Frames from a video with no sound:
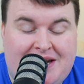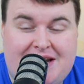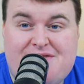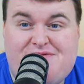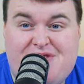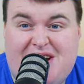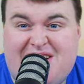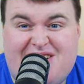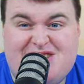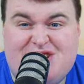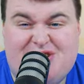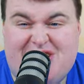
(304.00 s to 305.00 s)
didn't even
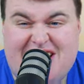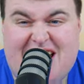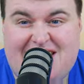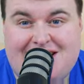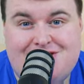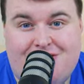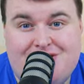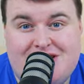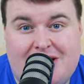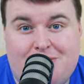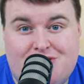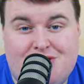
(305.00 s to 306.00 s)
realize that you could get this on
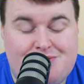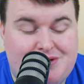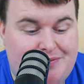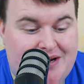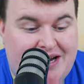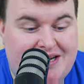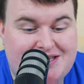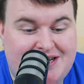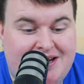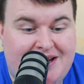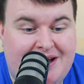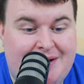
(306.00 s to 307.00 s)
Tabletop
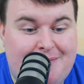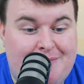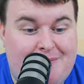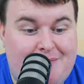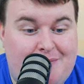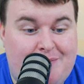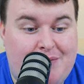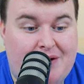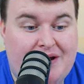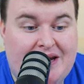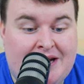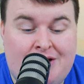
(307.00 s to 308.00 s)
Simulator,
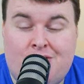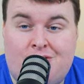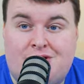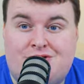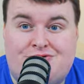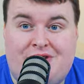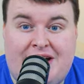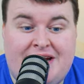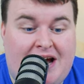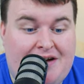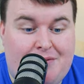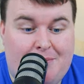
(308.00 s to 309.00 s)
but it looks
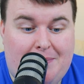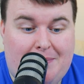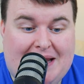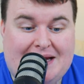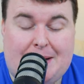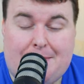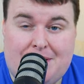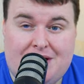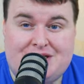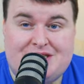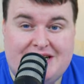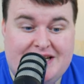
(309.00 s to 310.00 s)
great. I haven't played it
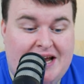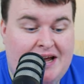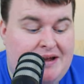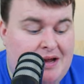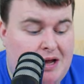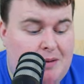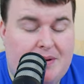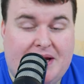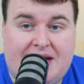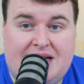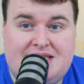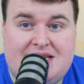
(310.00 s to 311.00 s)
personally yet, but
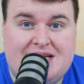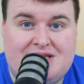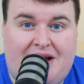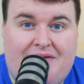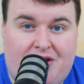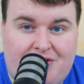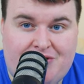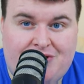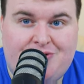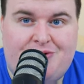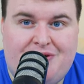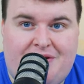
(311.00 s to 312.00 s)
he says I have it under
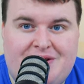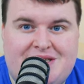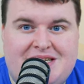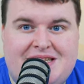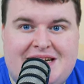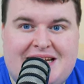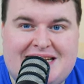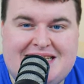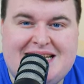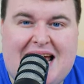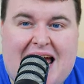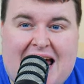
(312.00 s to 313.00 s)
good authority that it
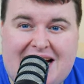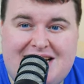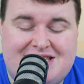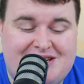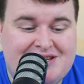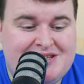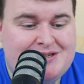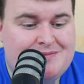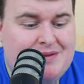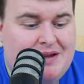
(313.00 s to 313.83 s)
is excellent.